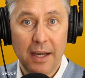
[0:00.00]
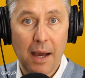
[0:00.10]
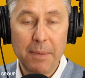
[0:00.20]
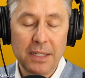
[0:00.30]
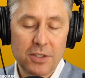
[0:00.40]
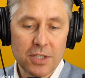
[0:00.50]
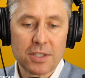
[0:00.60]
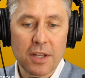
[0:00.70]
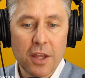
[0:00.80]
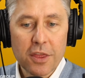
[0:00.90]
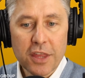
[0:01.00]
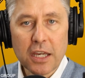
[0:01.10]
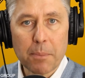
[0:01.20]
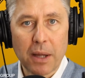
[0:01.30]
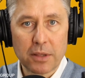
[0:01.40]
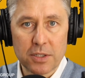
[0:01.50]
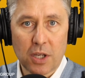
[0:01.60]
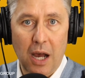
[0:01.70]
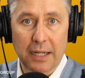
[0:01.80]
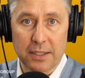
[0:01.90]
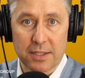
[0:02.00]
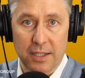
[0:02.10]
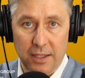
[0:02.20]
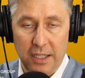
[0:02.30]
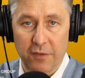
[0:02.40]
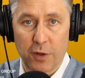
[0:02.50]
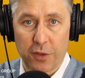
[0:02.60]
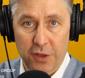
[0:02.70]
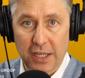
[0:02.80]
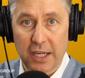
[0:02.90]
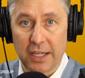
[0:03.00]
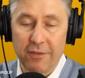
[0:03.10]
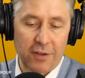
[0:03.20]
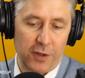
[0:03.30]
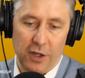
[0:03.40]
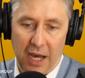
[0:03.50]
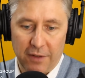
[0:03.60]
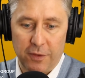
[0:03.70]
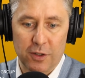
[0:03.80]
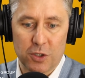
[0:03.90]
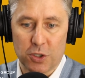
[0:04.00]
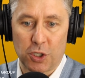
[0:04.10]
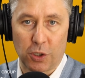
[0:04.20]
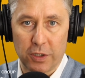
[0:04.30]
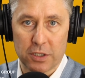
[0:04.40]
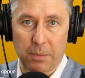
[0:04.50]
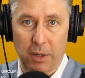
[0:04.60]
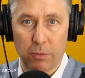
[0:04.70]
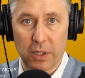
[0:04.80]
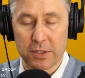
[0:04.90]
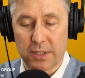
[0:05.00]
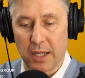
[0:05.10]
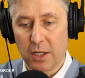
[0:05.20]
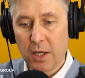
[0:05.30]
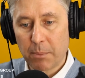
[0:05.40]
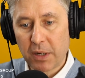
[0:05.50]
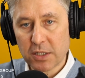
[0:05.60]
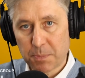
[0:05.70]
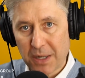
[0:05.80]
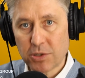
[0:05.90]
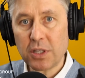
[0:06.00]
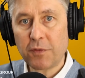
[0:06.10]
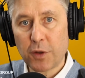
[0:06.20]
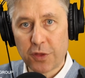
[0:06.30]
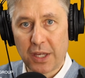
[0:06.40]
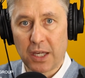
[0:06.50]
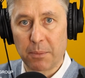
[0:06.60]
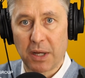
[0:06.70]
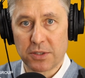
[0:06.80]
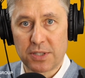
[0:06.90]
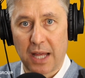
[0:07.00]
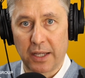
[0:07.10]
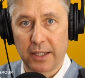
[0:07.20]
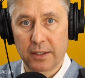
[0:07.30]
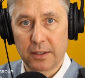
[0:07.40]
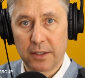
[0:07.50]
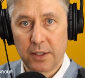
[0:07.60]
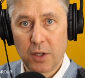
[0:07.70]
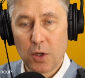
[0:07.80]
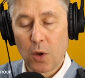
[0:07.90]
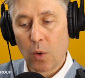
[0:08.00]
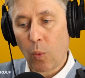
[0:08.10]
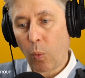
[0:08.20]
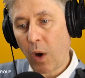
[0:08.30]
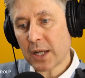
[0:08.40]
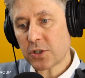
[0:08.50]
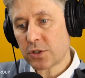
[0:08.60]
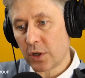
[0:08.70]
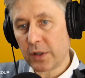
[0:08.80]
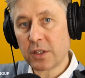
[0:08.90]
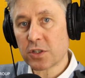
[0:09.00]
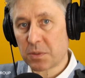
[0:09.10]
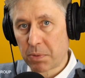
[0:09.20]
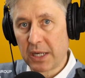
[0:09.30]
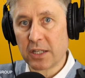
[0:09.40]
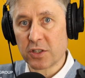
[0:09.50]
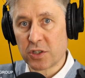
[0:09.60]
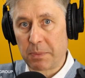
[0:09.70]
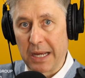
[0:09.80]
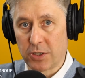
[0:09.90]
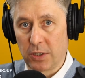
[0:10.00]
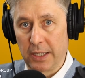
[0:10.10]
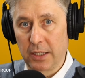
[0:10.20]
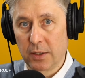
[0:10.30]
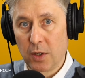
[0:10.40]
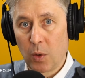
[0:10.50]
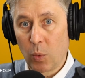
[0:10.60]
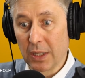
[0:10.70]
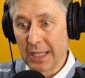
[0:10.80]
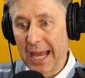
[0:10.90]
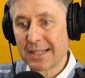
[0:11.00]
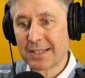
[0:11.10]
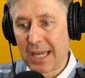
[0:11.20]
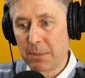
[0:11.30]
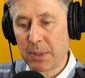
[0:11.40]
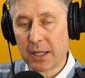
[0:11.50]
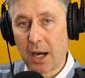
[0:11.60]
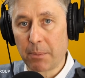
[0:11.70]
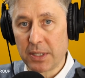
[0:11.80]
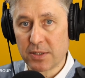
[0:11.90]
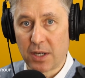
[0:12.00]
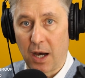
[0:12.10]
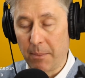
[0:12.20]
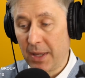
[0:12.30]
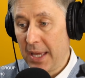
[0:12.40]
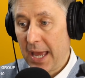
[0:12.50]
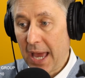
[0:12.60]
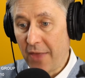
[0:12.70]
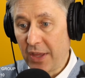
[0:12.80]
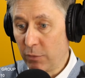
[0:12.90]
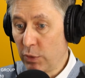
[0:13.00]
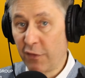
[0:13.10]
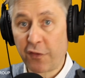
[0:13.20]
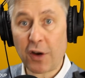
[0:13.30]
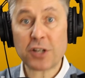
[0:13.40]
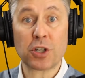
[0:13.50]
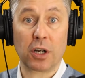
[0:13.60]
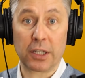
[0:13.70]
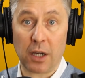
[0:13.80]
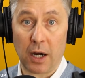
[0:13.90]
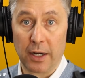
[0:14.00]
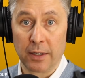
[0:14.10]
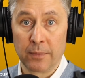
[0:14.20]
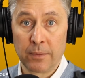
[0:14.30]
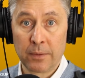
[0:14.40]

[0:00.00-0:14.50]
I mean, just think about this cognizantly if you're thinking, even if you're not, even if you're just curious about real estate, but especially if you're thinking about selling. Watch during the spring, especially, where landscaping companies come and they refresh a yard.